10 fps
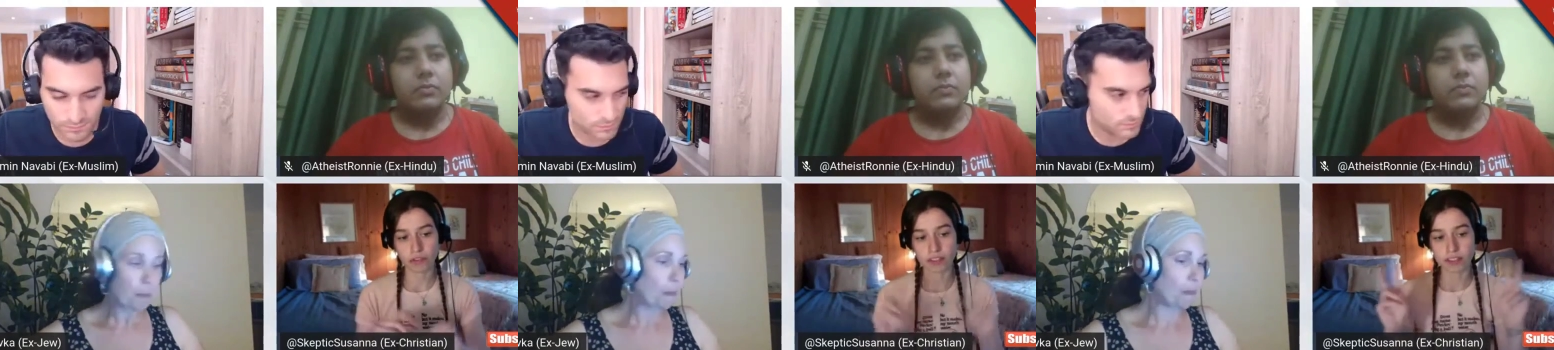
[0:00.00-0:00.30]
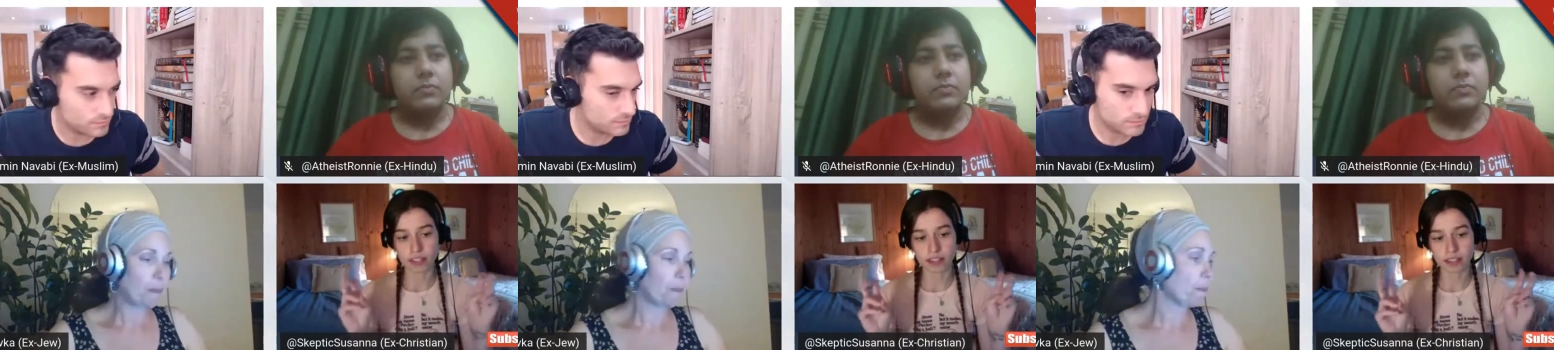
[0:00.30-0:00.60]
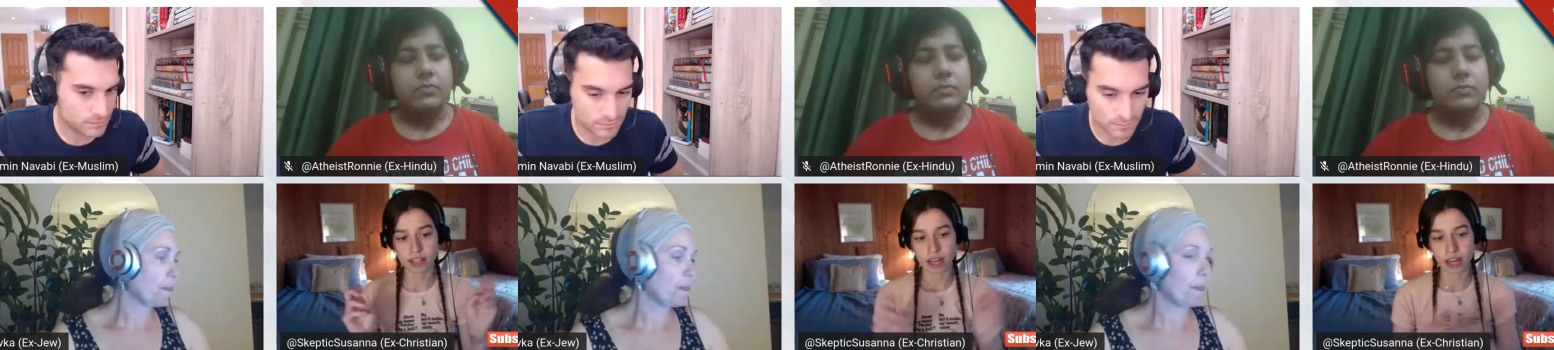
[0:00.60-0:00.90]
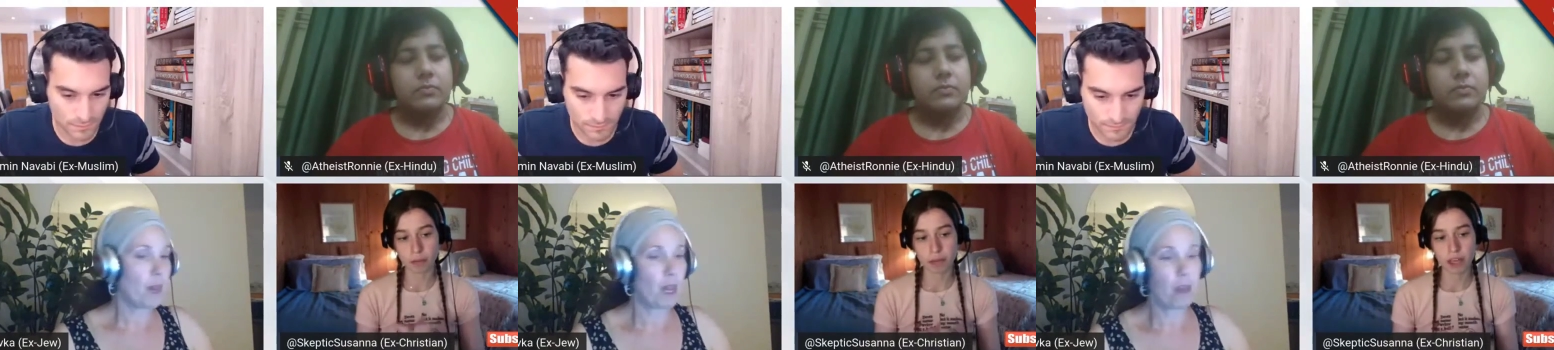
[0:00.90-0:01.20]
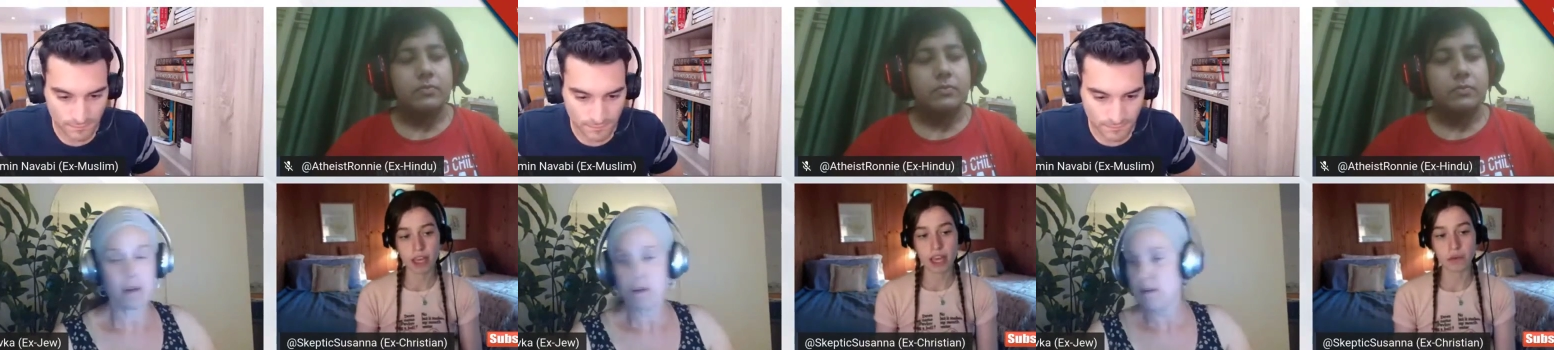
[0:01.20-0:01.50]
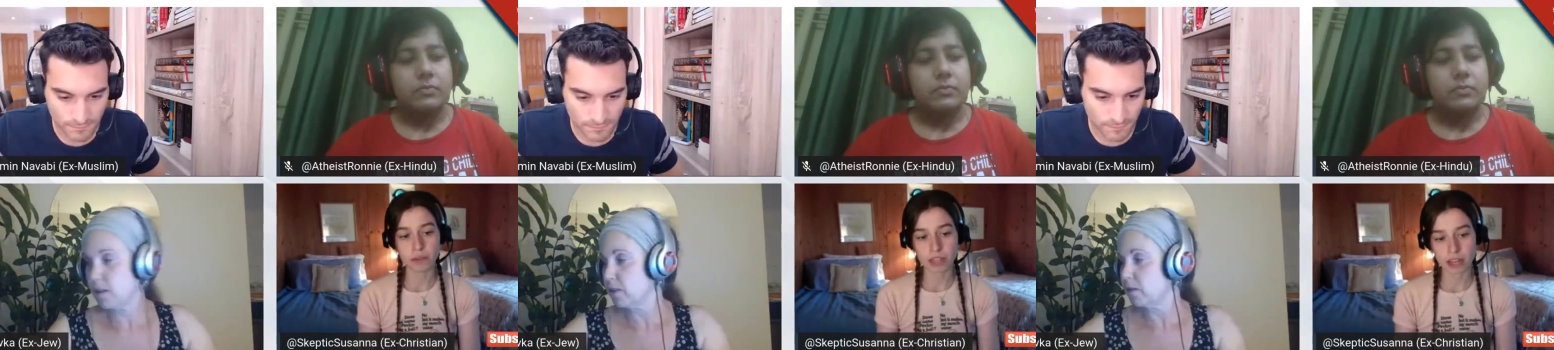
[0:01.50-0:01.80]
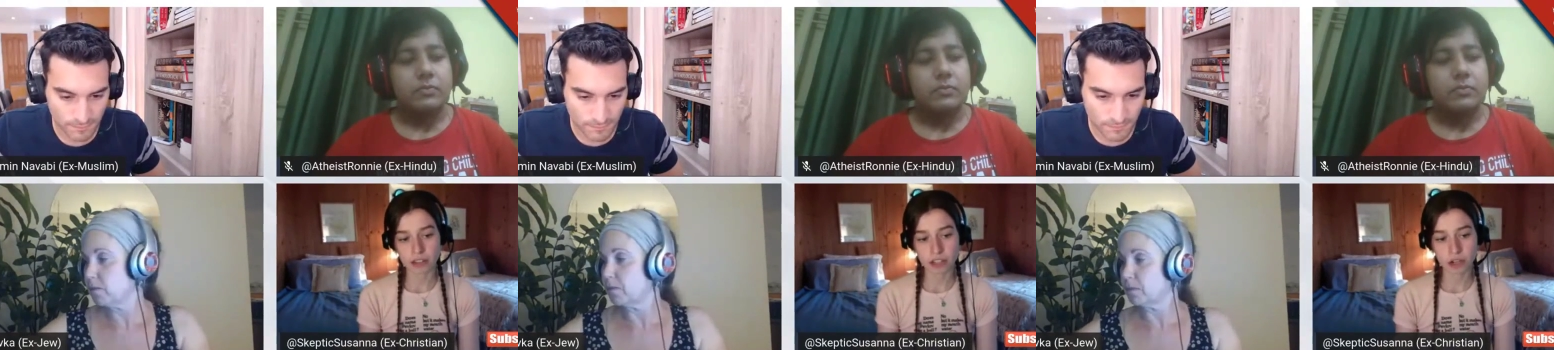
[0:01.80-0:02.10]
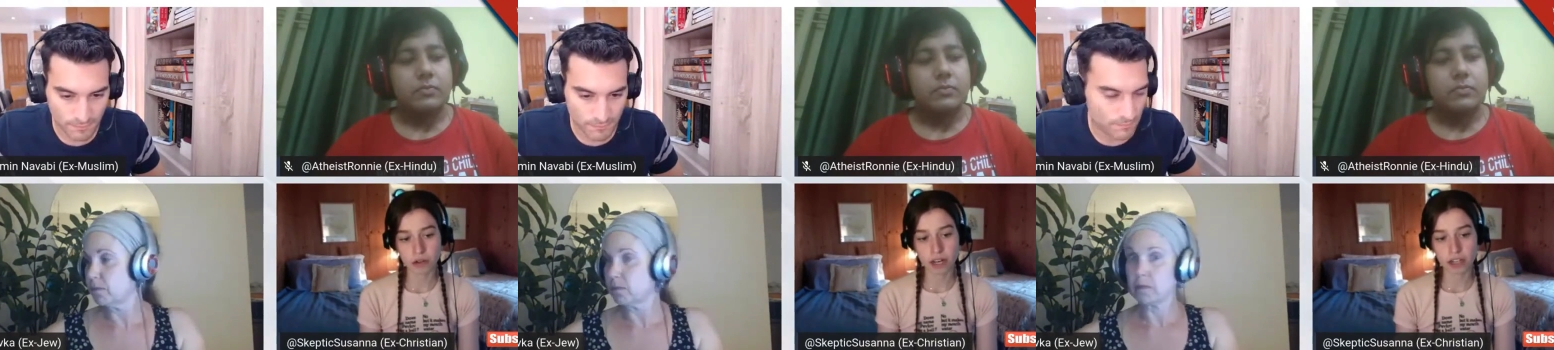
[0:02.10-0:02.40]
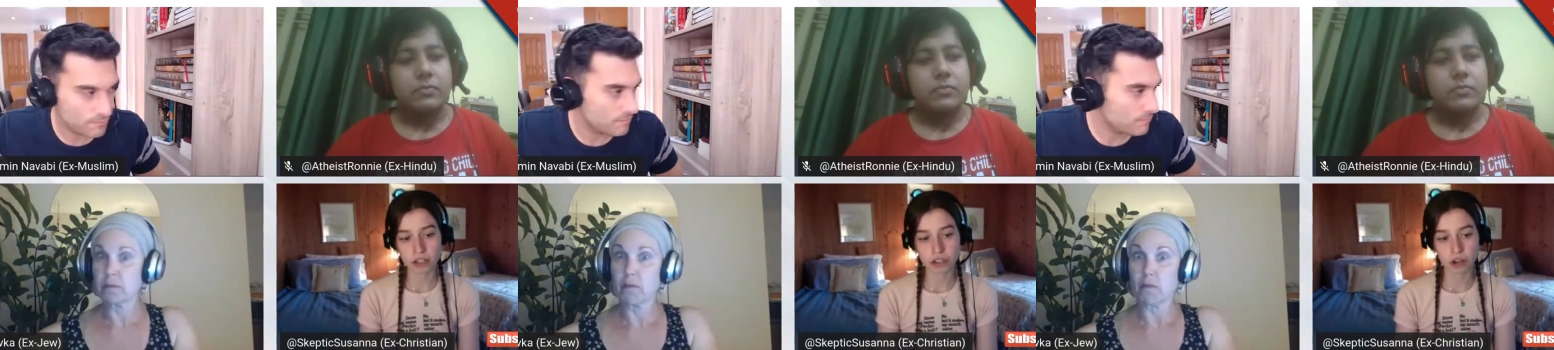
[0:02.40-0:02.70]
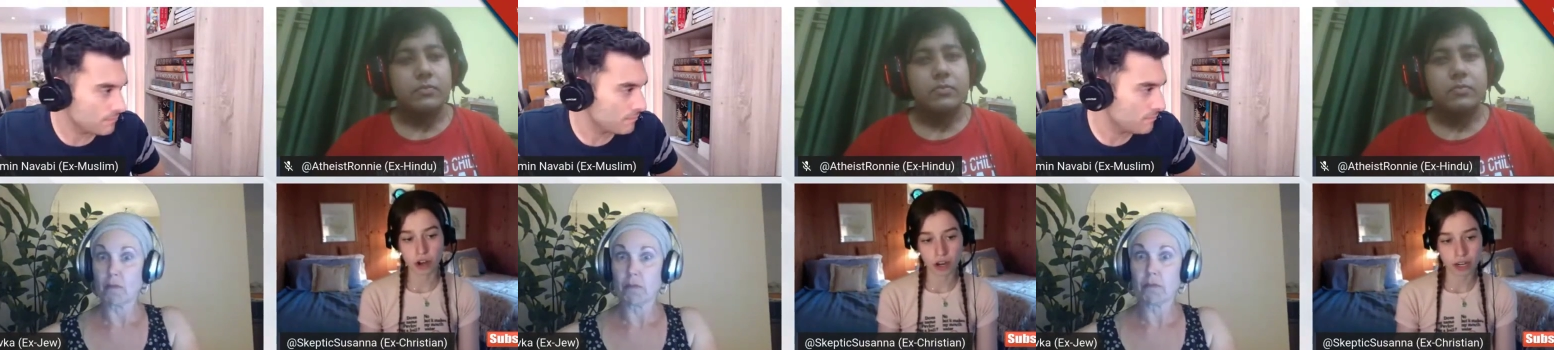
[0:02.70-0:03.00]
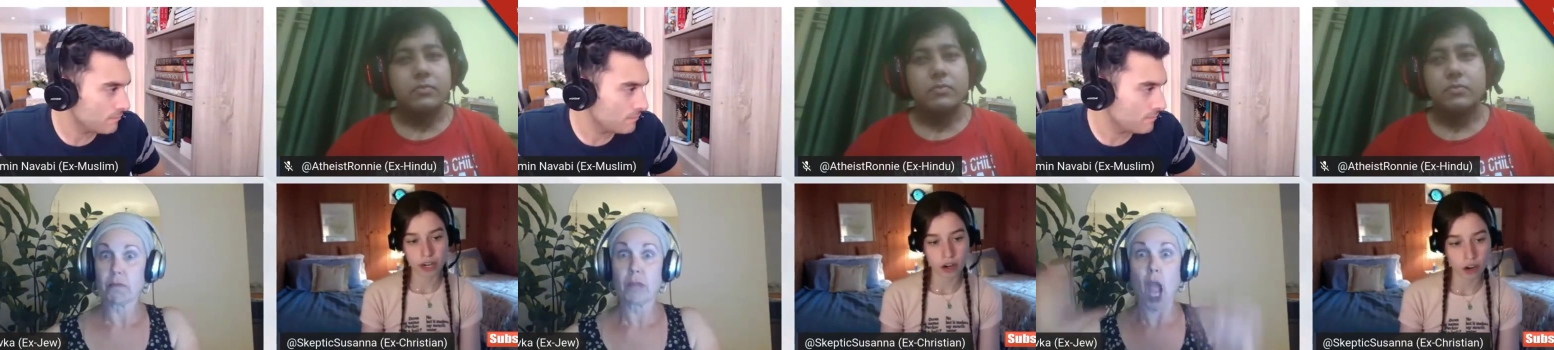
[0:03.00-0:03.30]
Speaker 1: for the sixth time and was executed at dawn